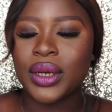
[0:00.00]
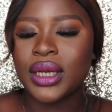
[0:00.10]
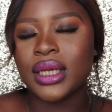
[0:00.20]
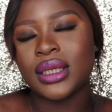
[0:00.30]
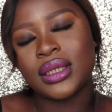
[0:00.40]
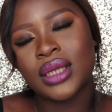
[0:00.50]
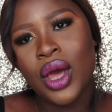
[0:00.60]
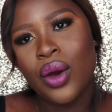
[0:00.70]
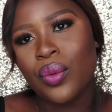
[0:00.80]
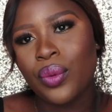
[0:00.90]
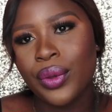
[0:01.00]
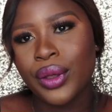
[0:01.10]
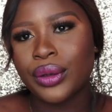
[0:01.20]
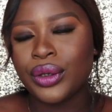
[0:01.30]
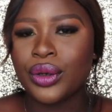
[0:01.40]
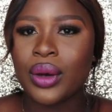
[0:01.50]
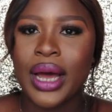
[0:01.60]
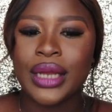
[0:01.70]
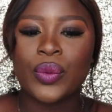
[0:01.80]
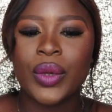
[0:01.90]
one is, will you
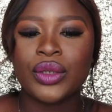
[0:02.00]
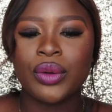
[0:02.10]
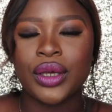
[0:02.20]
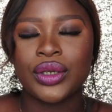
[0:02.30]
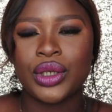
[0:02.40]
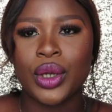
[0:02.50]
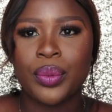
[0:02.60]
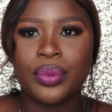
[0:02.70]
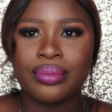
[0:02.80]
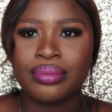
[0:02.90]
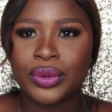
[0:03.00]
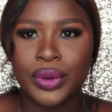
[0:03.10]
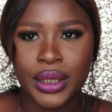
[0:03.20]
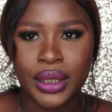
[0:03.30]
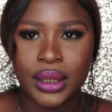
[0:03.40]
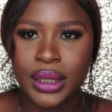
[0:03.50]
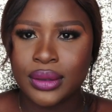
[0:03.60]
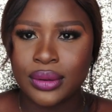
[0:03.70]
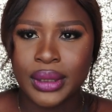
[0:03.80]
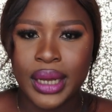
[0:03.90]
add weight when you stop doing the
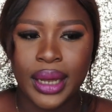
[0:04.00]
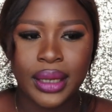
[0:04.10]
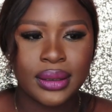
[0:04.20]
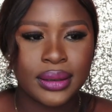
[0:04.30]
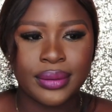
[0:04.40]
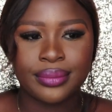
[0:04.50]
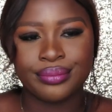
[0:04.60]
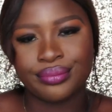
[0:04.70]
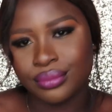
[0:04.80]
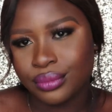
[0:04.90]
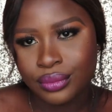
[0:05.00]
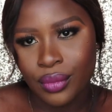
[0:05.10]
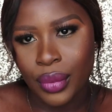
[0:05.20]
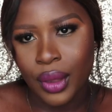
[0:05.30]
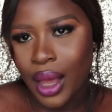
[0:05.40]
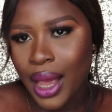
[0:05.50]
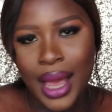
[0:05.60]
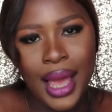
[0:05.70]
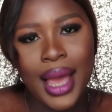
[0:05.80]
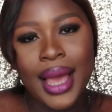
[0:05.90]
keto diet?
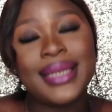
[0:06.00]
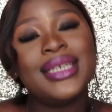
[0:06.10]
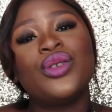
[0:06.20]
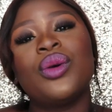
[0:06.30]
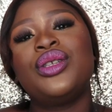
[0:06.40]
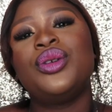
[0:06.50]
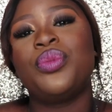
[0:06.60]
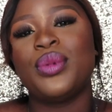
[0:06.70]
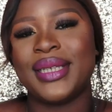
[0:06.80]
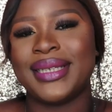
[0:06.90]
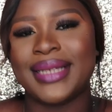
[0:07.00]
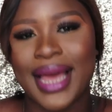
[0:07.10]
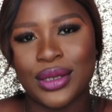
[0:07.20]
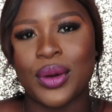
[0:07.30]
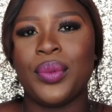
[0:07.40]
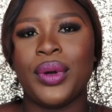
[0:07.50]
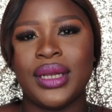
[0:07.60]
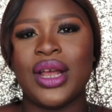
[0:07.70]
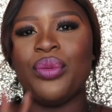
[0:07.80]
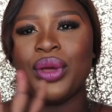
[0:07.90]
It is what you put inside your
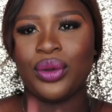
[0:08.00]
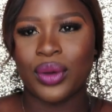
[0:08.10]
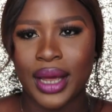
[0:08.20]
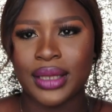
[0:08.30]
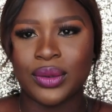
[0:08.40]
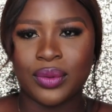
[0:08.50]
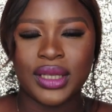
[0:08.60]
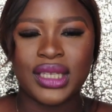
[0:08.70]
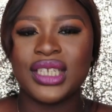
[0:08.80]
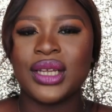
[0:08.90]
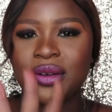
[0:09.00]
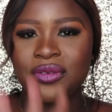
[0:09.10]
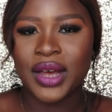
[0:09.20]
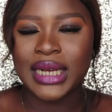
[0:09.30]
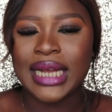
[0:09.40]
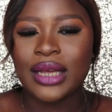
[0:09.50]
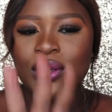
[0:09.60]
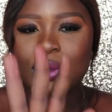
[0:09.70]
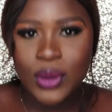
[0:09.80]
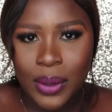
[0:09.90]
body that will make you add the weight. It's not the fact that you
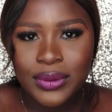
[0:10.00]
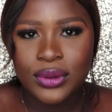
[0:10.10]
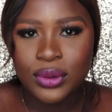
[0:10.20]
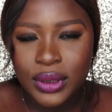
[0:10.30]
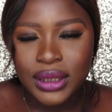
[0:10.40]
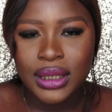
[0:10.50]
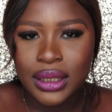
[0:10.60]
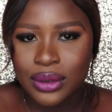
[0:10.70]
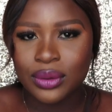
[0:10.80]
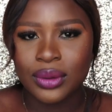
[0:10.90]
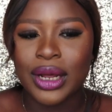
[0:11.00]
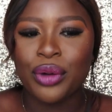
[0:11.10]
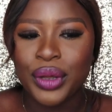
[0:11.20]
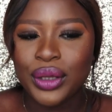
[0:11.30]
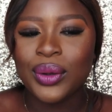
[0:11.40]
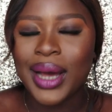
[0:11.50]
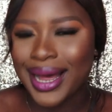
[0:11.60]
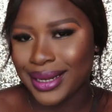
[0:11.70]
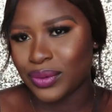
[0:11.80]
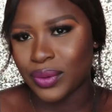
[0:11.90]
stopped doing the keto that will make you
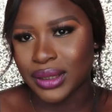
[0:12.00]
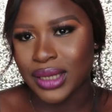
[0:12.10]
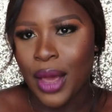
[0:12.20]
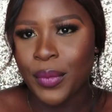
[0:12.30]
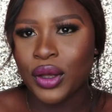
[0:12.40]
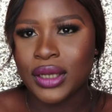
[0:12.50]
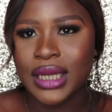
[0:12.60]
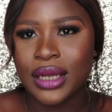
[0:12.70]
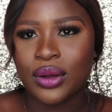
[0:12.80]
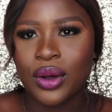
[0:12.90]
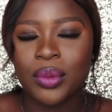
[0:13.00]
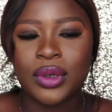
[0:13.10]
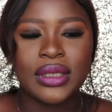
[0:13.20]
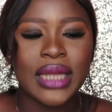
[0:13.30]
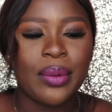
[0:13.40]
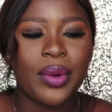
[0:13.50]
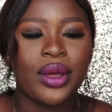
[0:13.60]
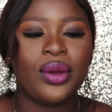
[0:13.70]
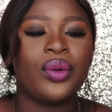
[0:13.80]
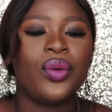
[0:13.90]
add weight. Because I know most time
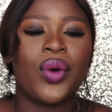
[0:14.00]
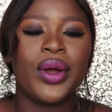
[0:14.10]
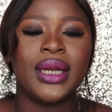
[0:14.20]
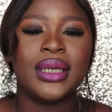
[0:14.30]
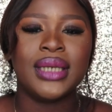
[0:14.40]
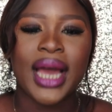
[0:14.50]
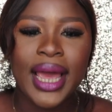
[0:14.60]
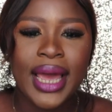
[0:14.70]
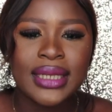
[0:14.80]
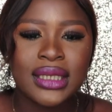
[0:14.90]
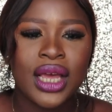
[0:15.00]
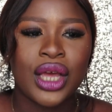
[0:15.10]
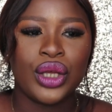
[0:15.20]
when you go on a diet,